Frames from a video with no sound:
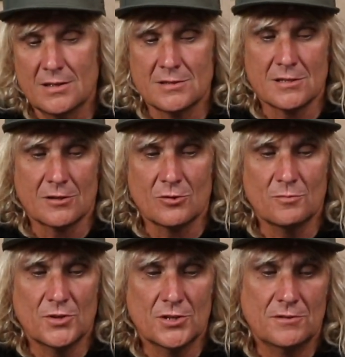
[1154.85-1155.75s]
Is it a
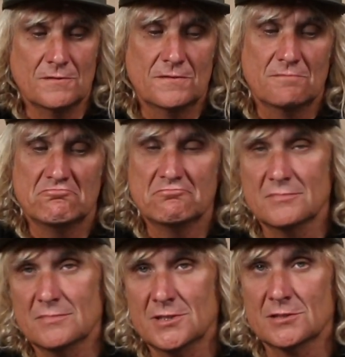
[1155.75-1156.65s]
good move?
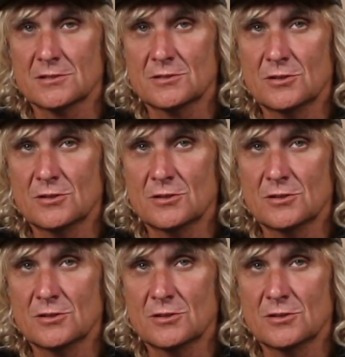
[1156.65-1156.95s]
Is it